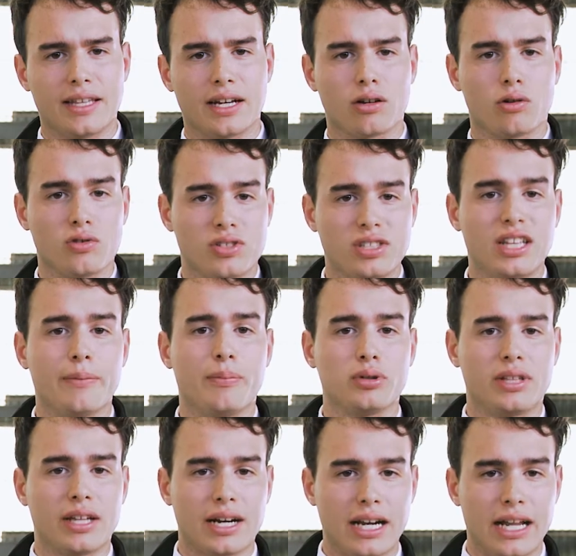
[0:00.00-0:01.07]
that the
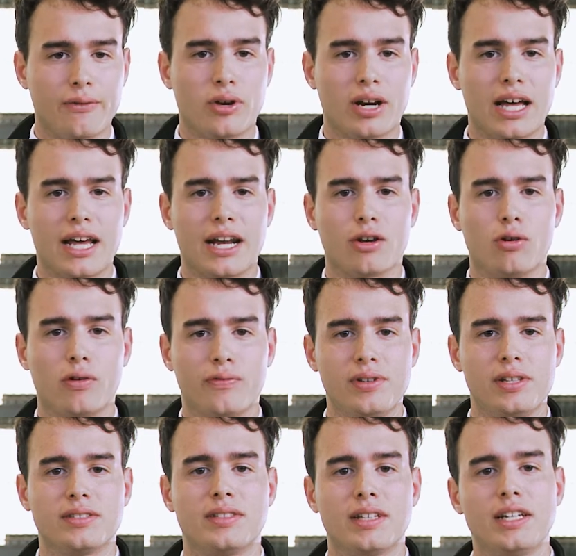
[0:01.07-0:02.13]
operator can work with the
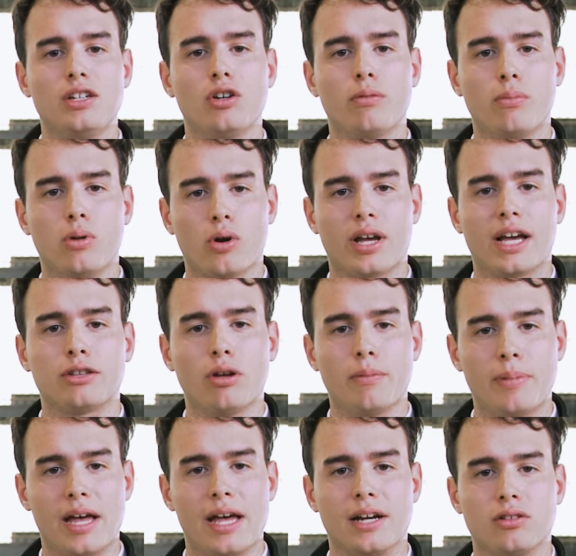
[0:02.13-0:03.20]
window locked open
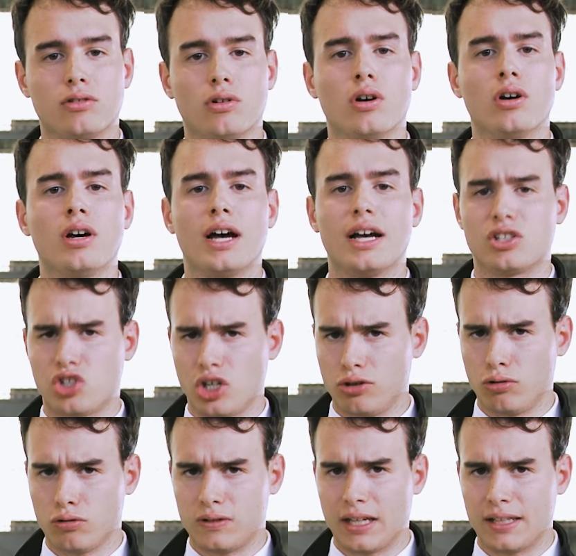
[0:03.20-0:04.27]
at 180
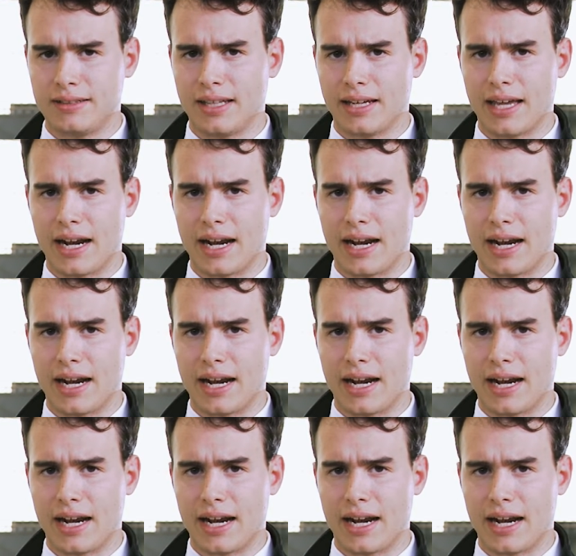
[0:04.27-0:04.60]
degrees.